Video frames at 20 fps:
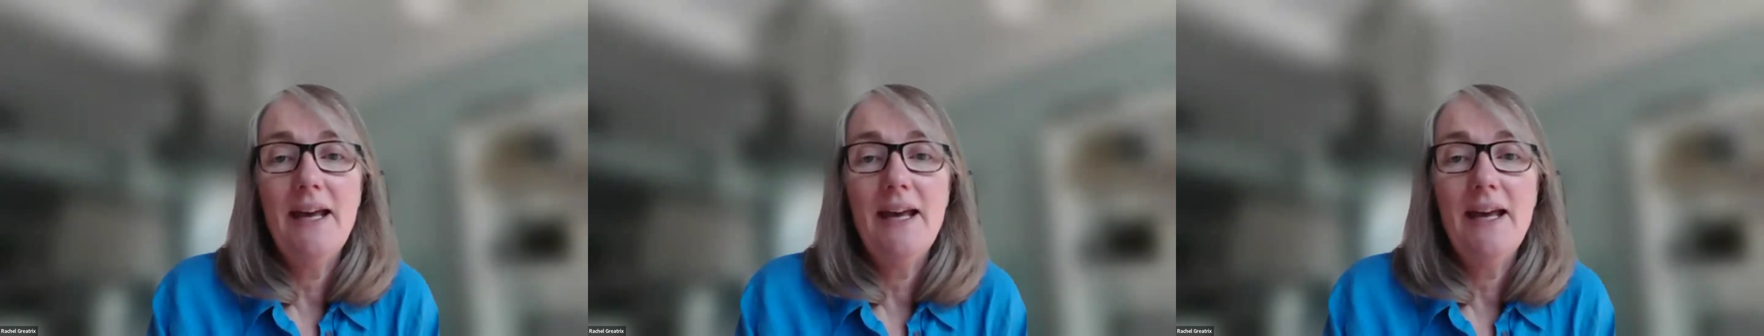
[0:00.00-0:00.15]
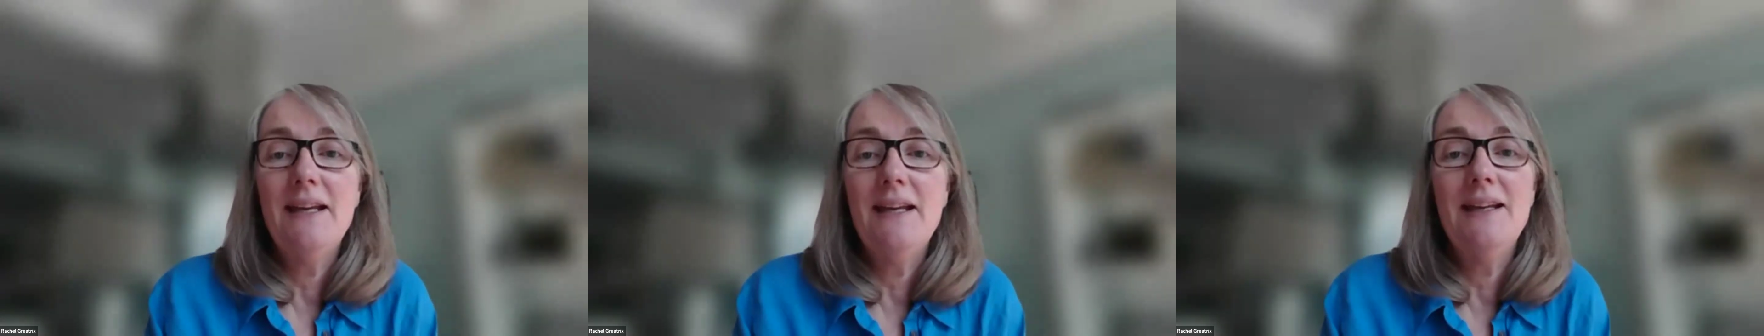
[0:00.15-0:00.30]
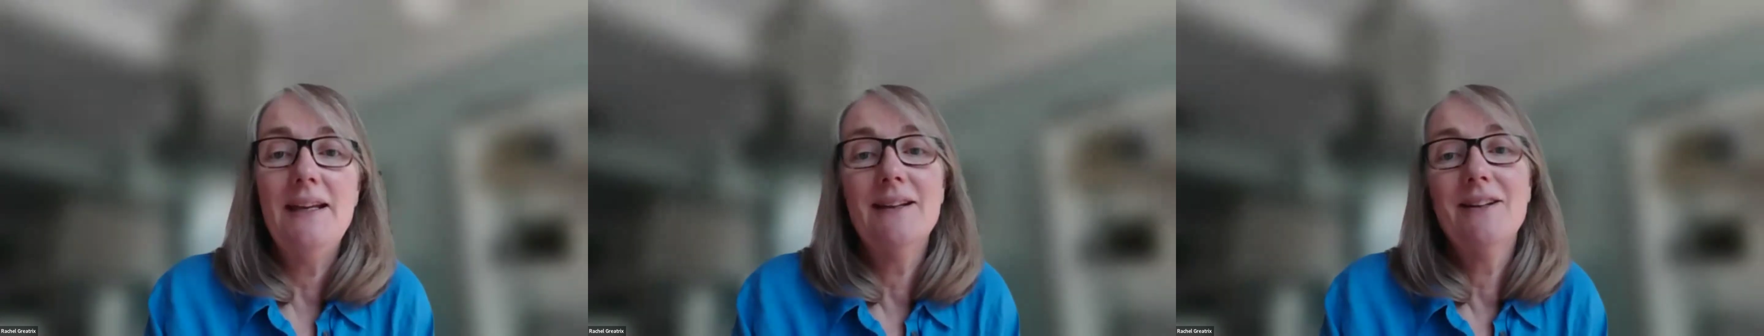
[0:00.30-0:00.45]

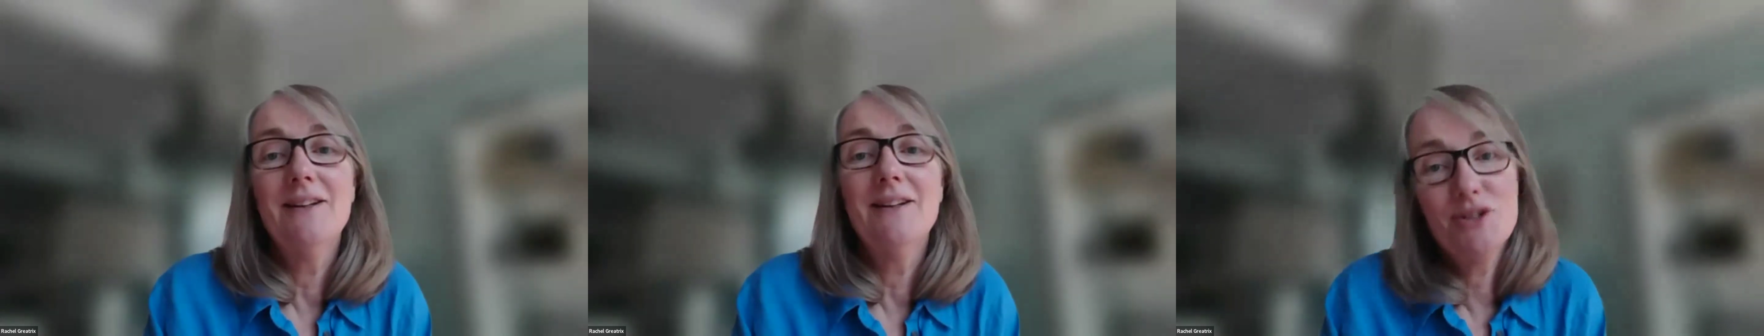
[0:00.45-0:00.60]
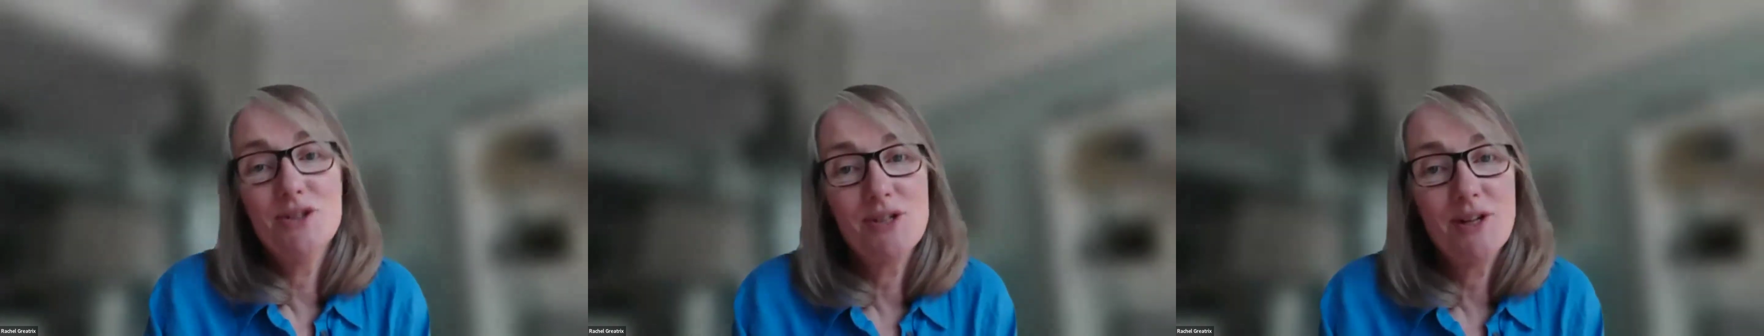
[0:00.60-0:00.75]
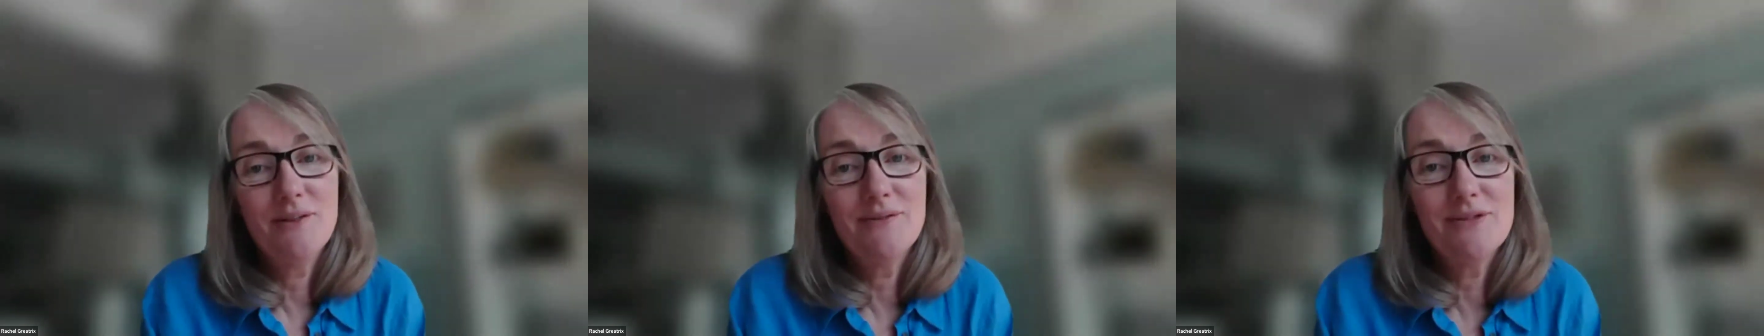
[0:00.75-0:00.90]
a
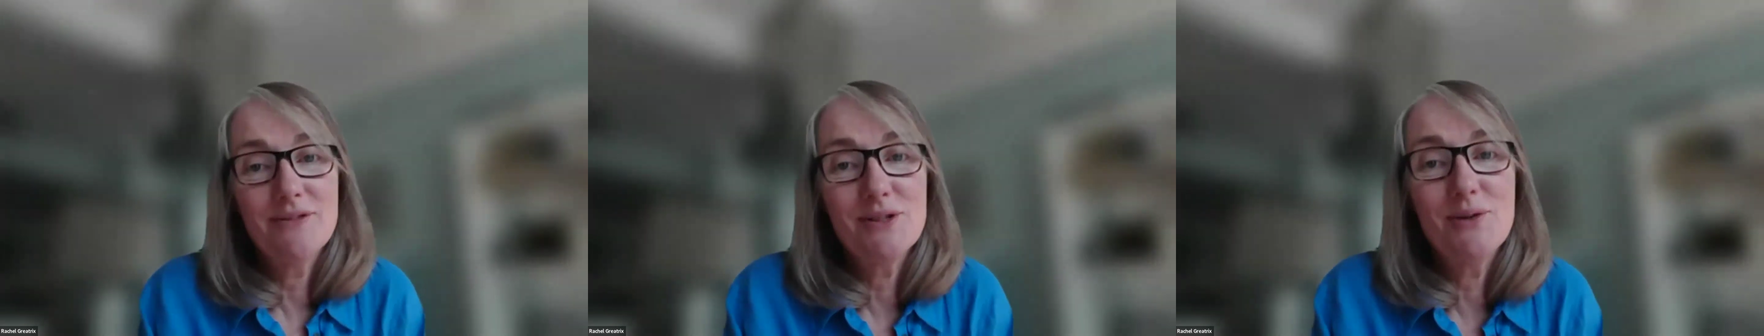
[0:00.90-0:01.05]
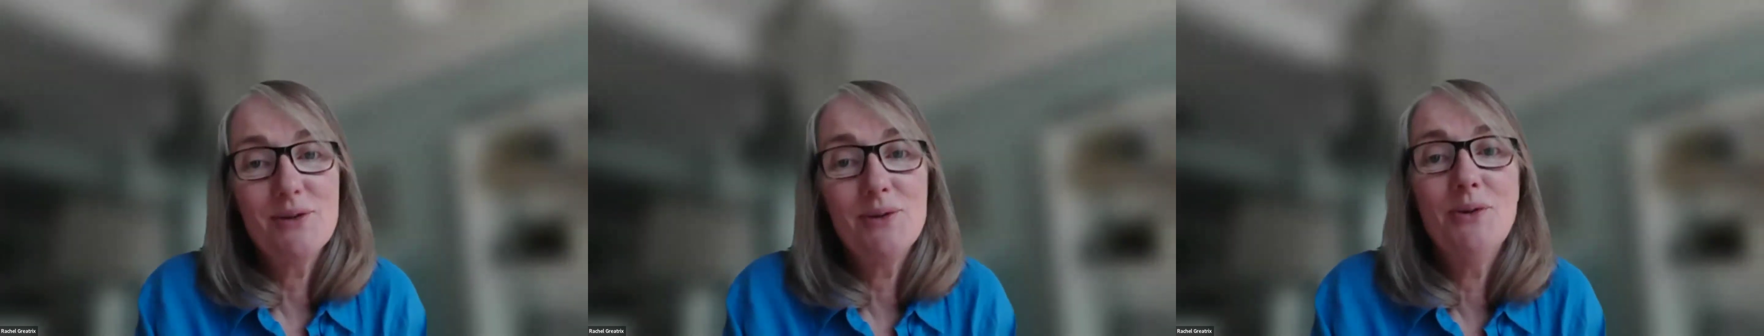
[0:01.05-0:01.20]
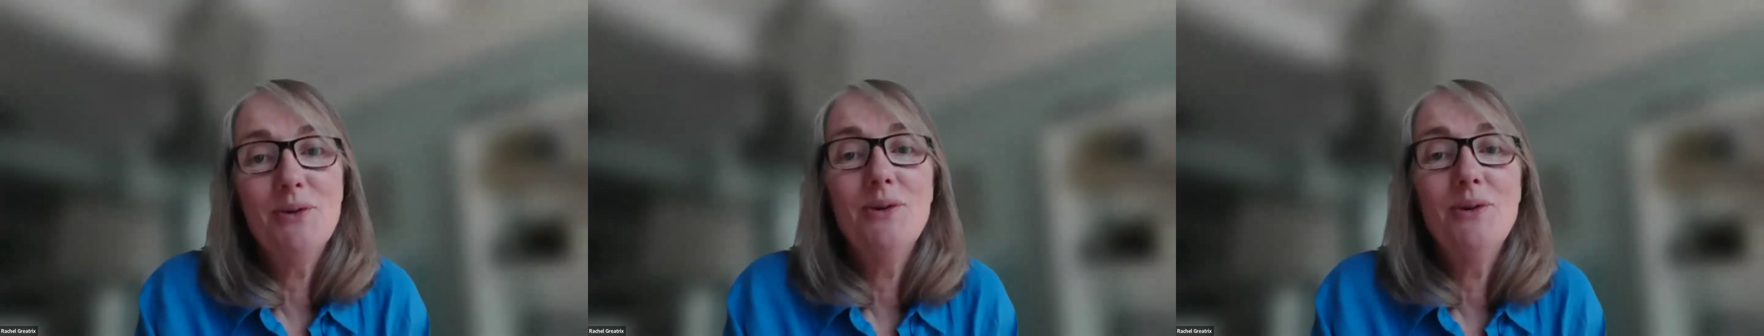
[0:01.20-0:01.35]
cutoff
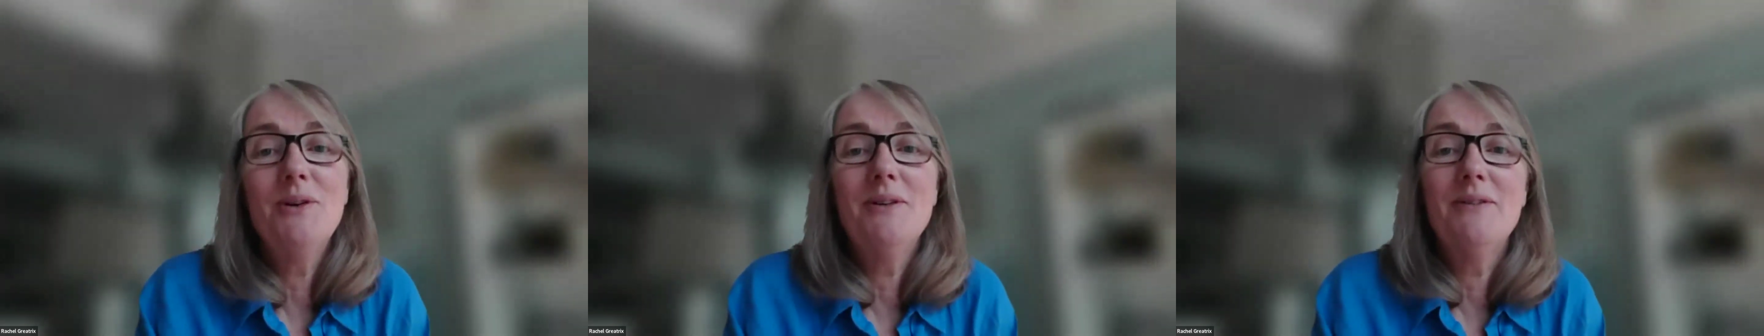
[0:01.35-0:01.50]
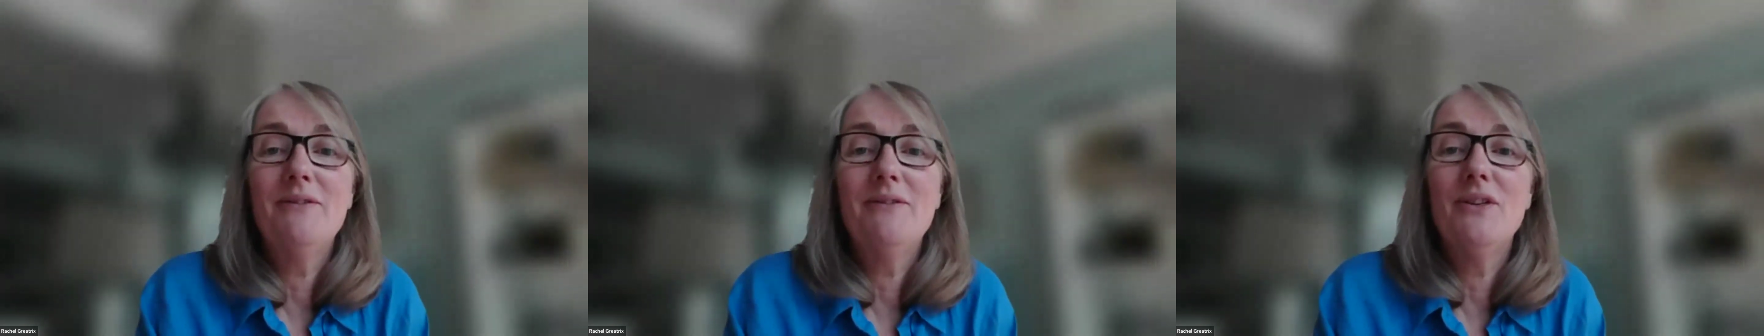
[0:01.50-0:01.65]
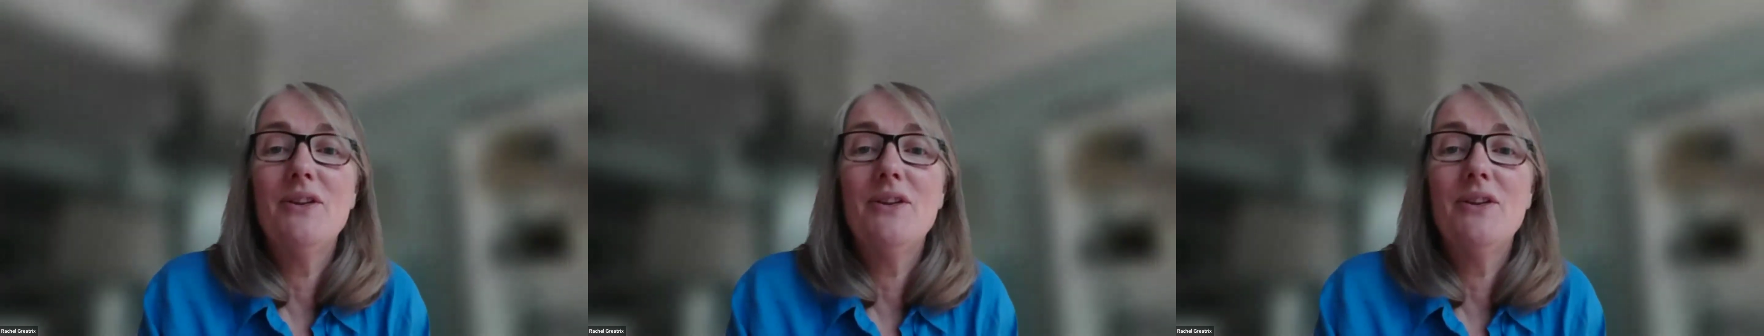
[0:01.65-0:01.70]
score